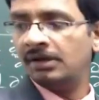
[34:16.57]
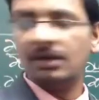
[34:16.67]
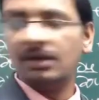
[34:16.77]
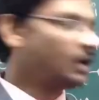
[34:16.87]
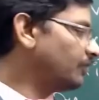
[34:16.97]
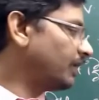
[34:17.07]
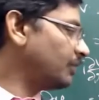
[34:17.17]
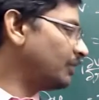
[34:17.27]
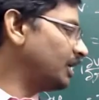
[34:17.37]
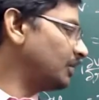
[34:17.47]
Now when I
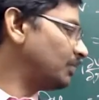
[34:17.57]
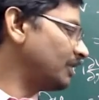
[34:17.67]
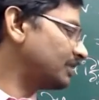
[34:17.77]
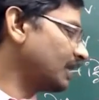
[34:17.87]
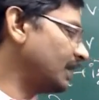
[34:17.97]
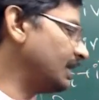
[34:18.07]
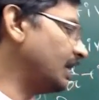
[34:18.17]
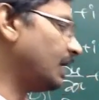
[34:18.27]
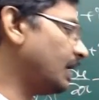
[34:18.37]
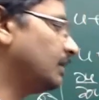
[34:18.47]
multiply with
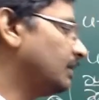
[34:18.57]
IR,